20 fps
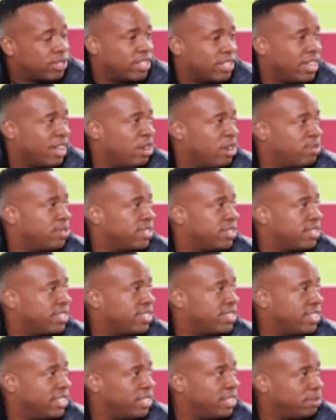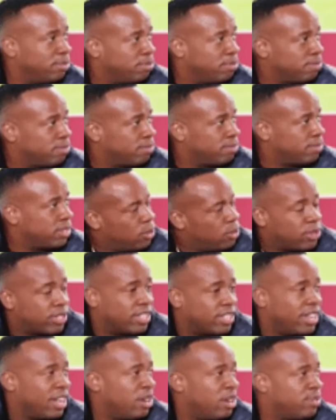straight drop,
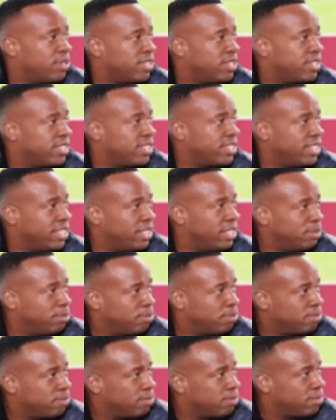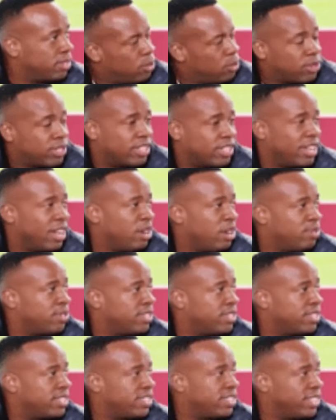uh, reportedly, really
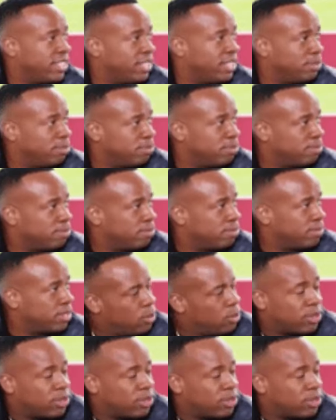was like trying to be